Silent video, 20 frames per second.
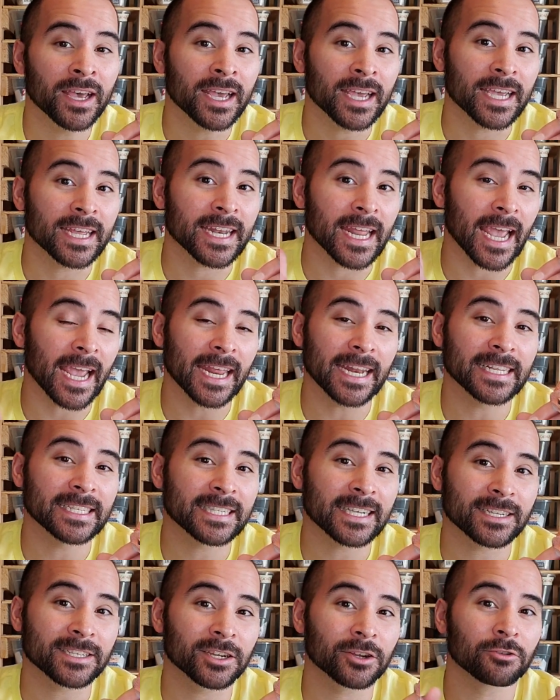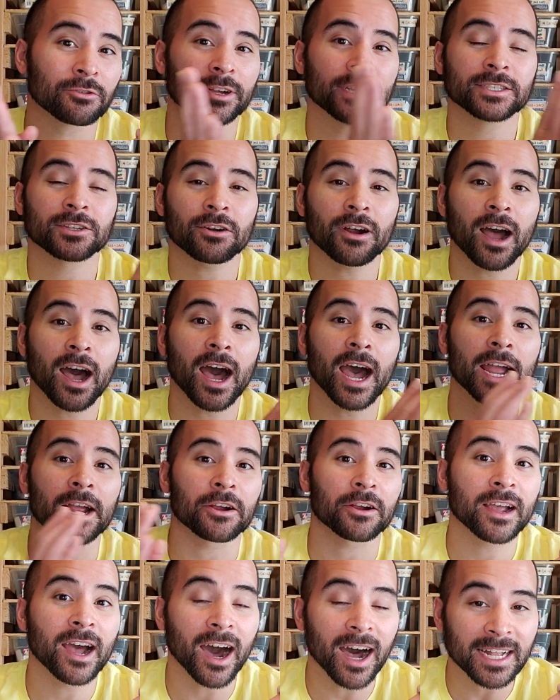in 86 degrees or higher
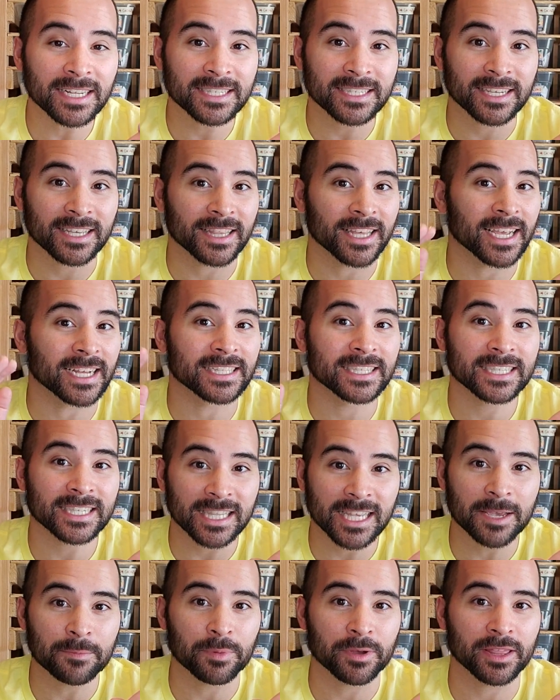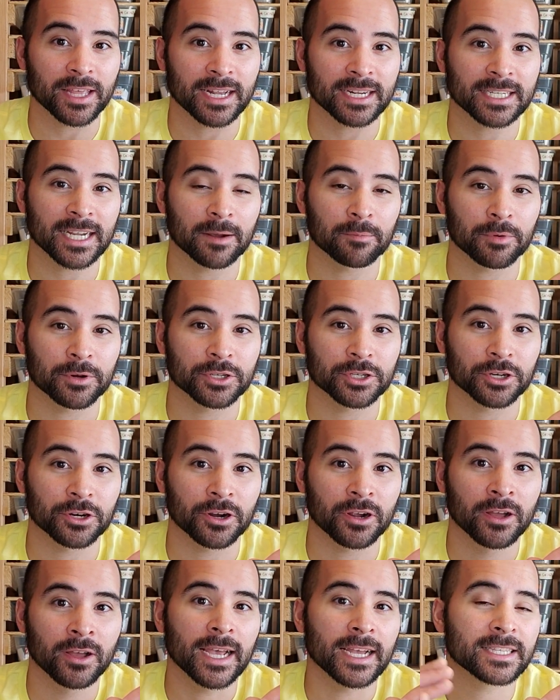constantly and sleep in that
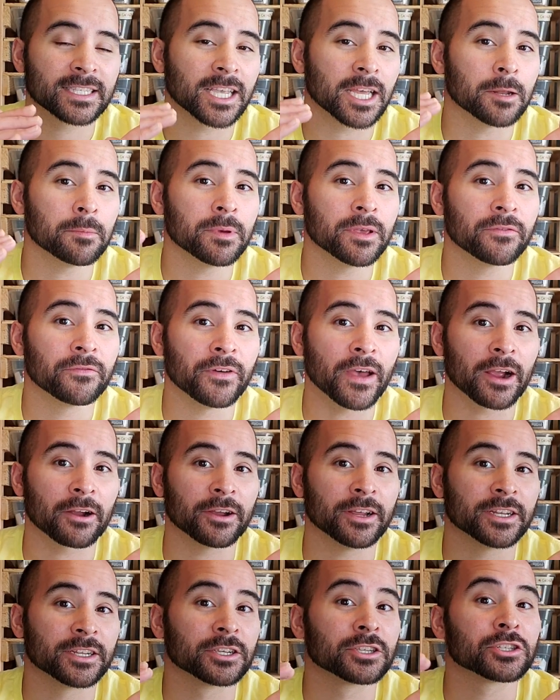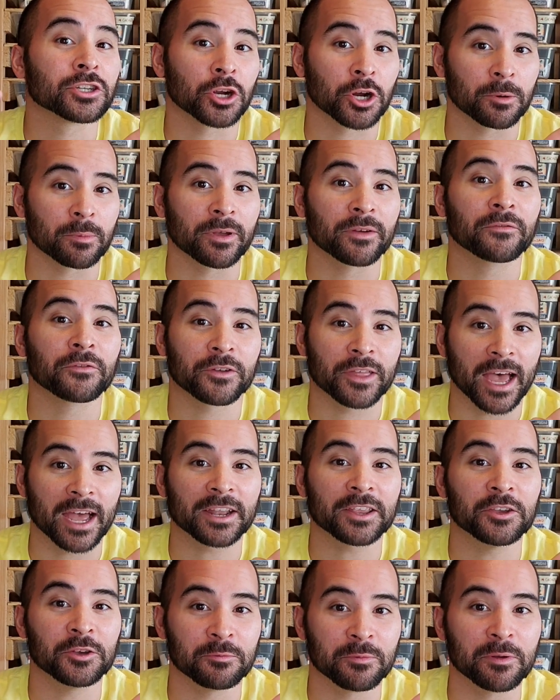temperature, it's going to be very disturbing for that
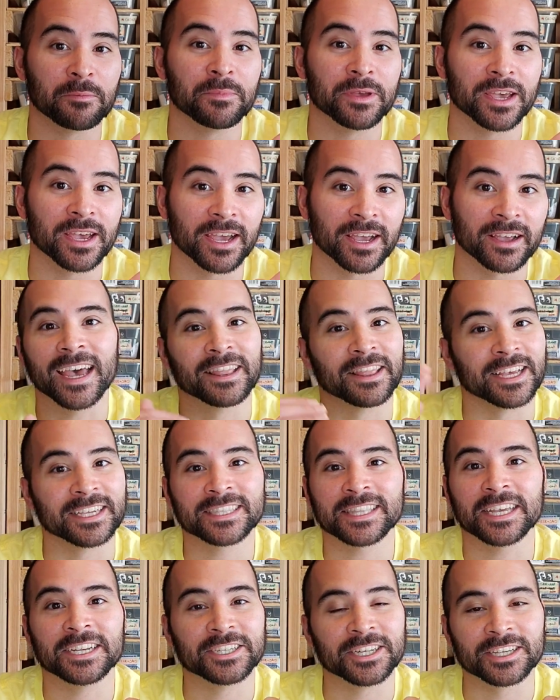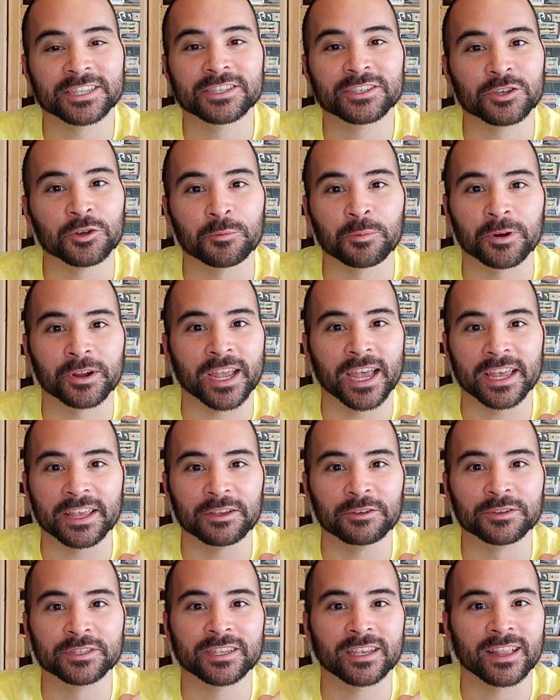human being, unless they just super get
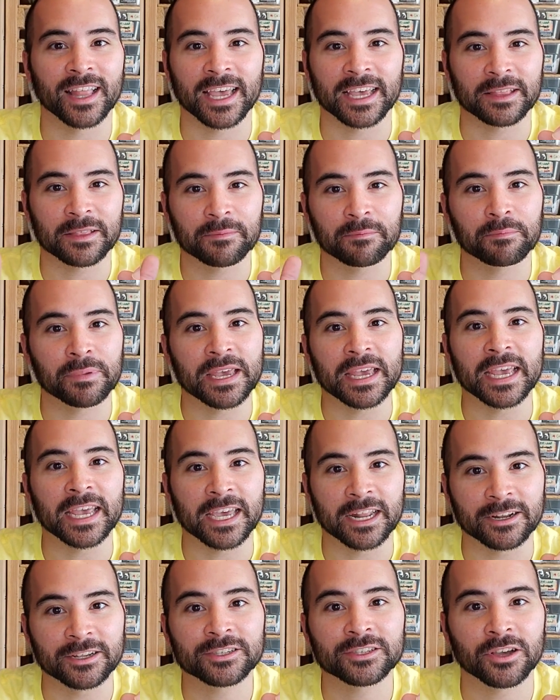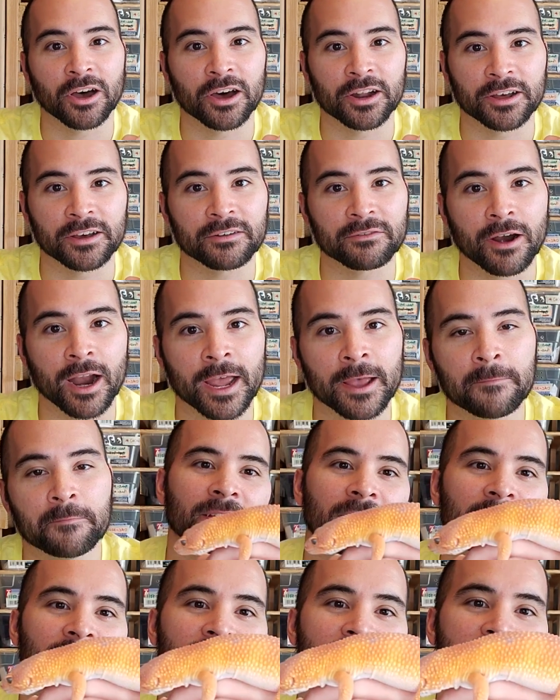used to like being in a sauna, right?
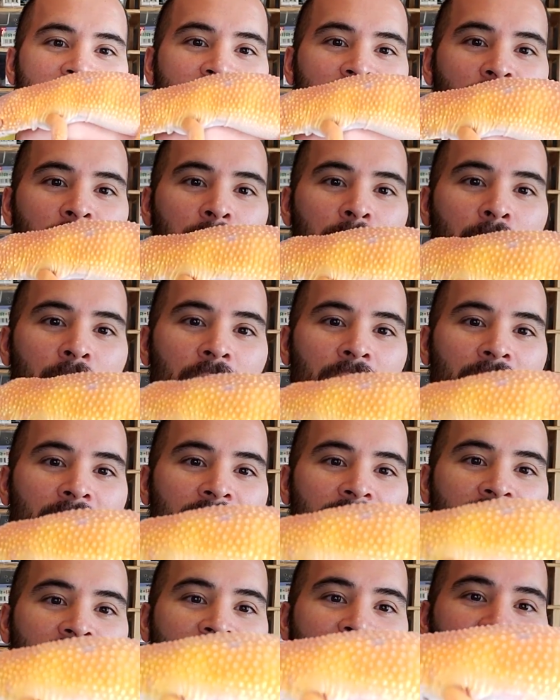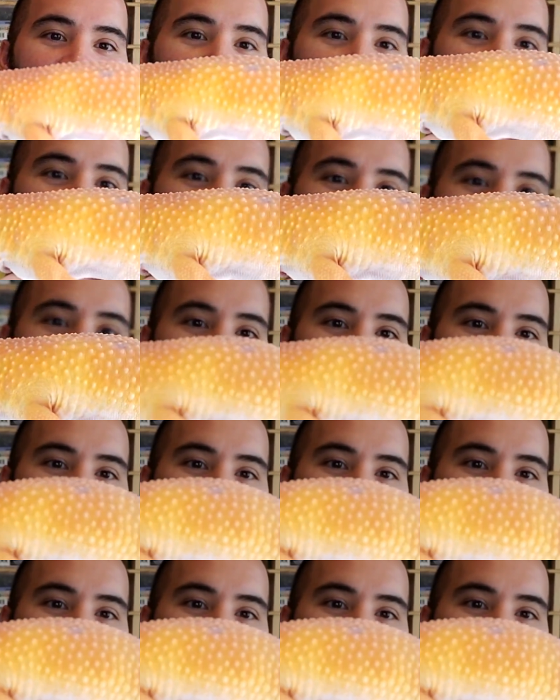Look at this little boy right here. I love this boy.